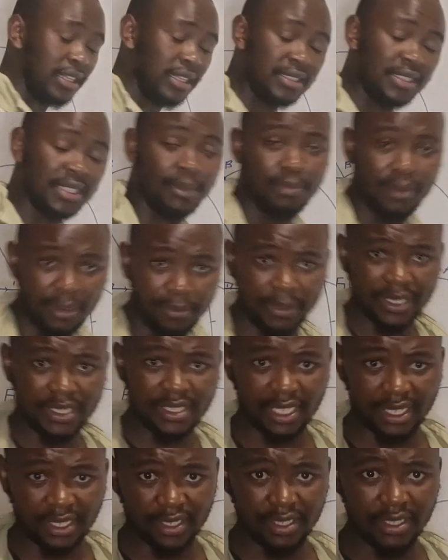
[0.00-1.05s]

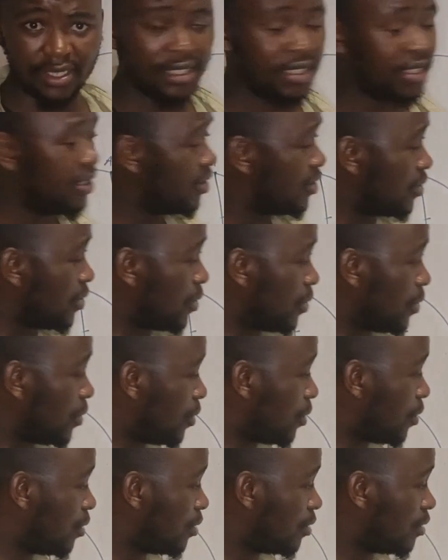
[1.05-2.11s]
supplementary.
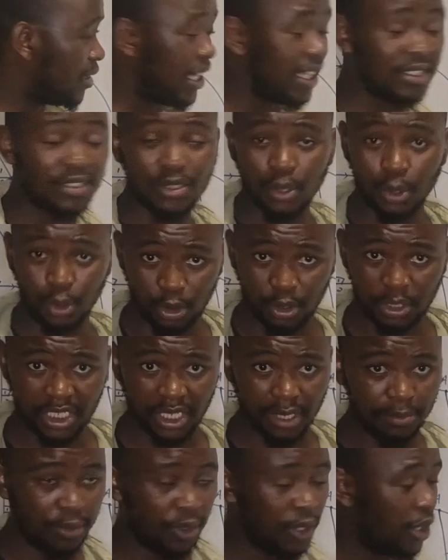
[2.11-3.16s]
So that's your U
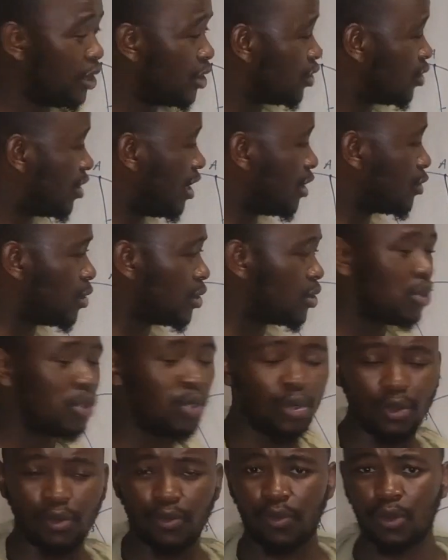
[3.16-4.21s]
shape. So that's what you
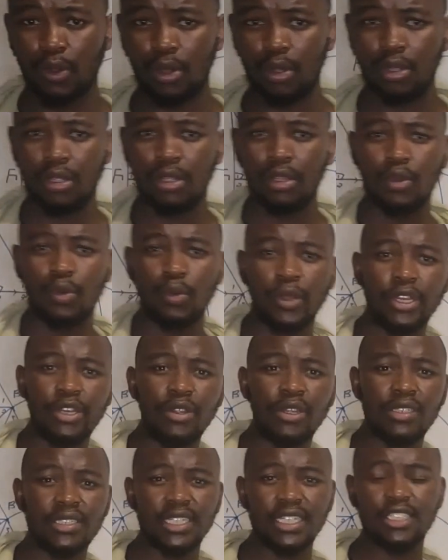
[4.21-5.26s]
look for when
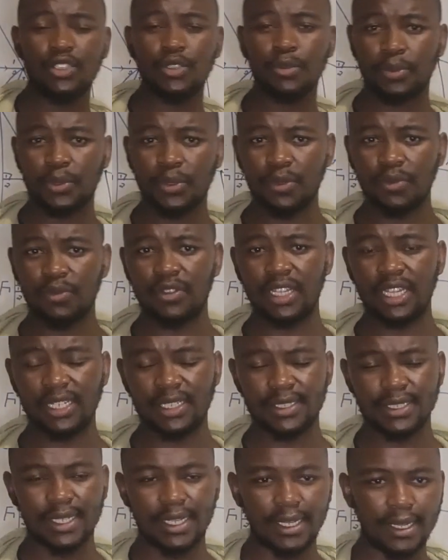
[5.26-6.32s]
you're trying to prove
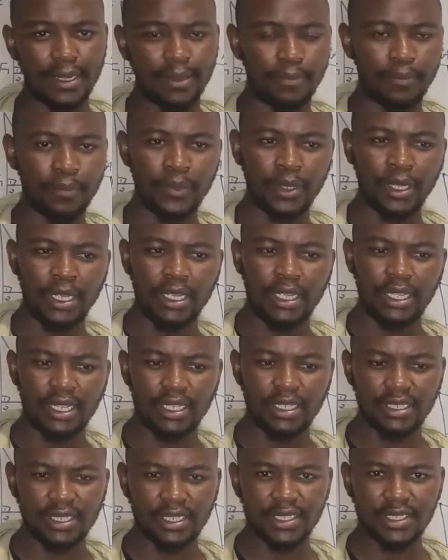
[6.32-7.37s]
that
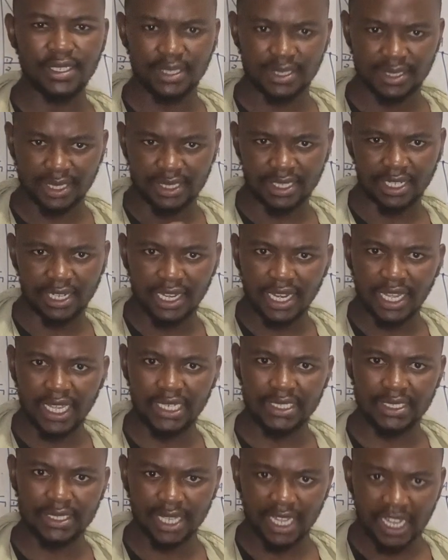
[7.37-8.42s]
indeed certain
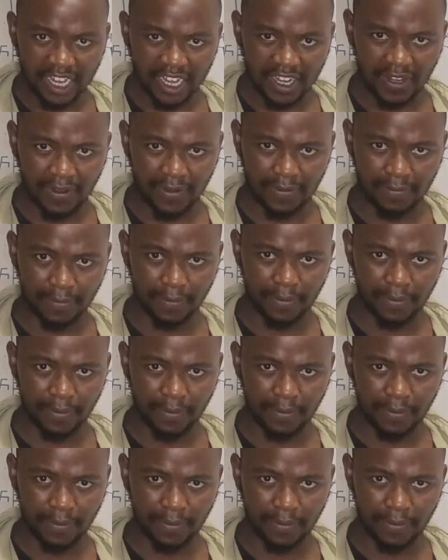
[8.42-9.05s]
lines are